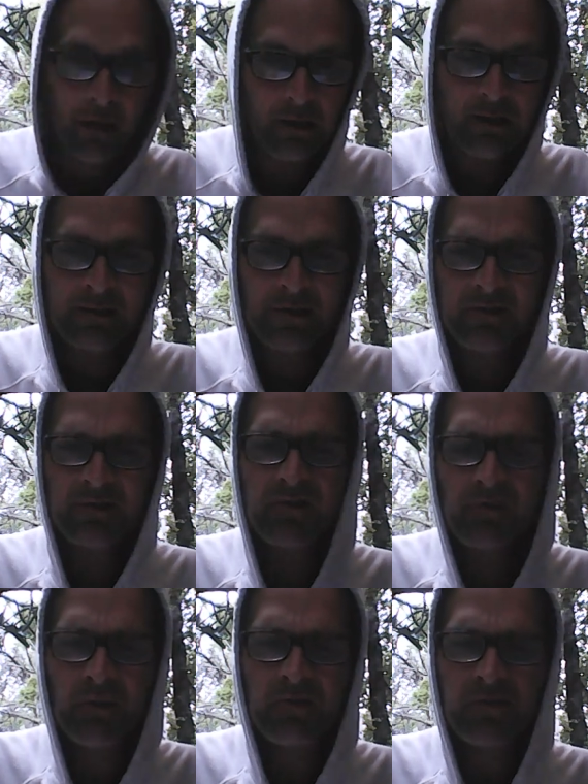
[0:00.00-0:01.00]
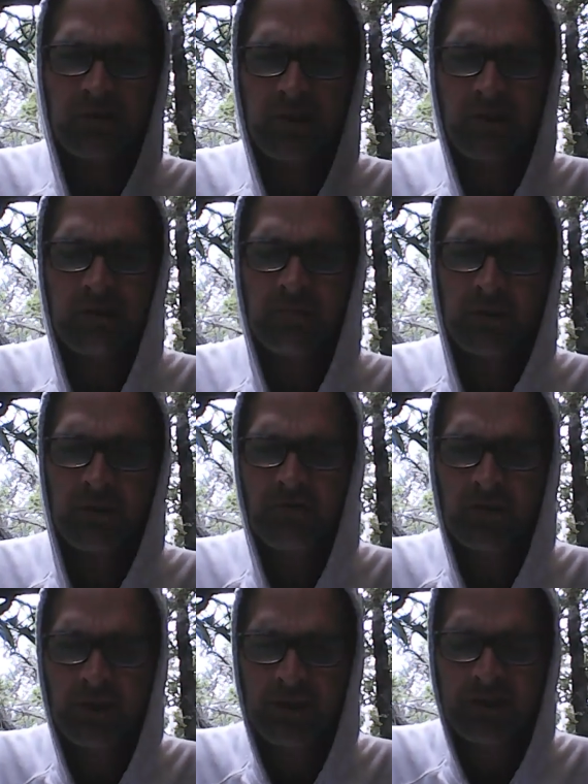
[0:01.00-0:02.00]
And I'll send you mostly
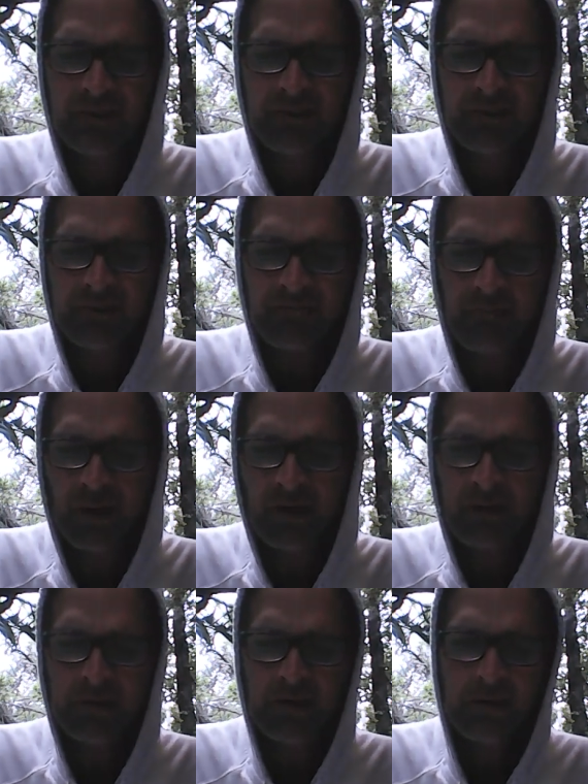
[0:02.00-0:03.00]
notifications of my